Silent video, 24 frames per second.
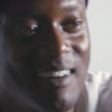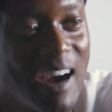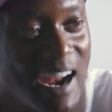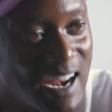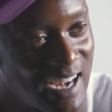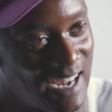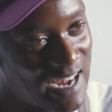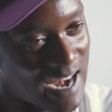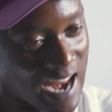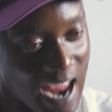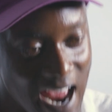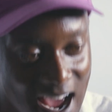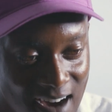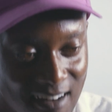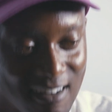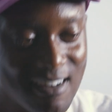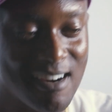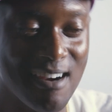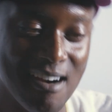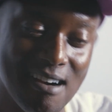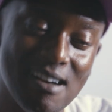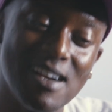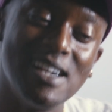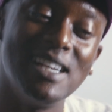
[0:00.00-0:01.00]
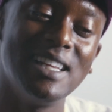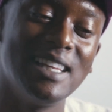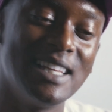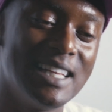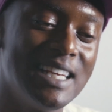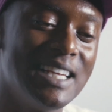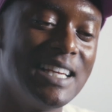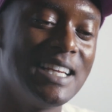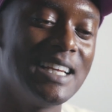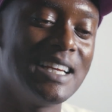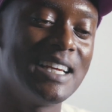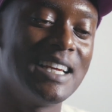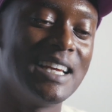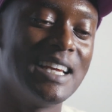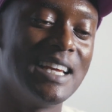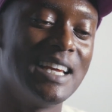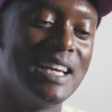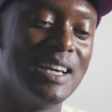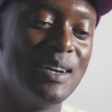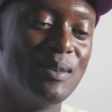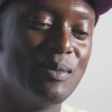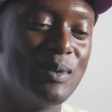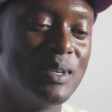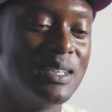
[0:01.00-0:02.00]
Right now, currently,
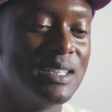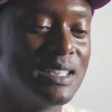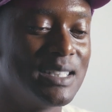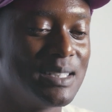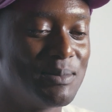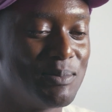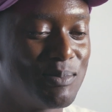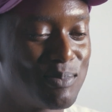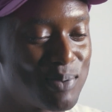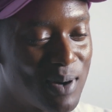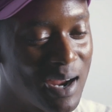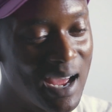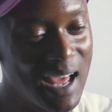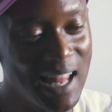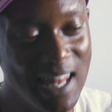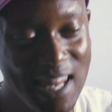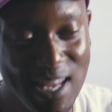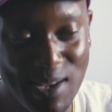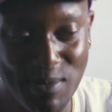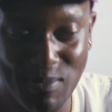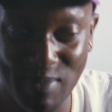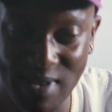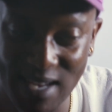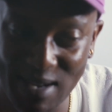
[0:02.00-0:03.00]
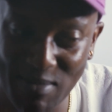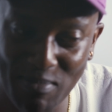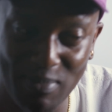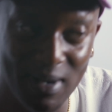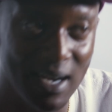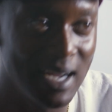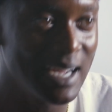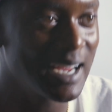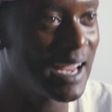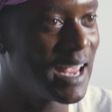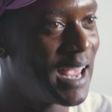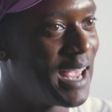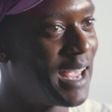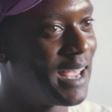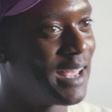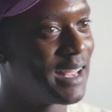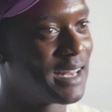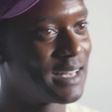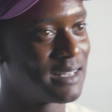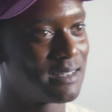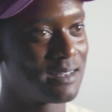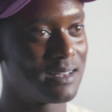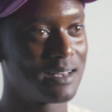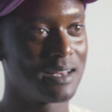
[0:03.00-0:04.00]
it would probably be Buckhead.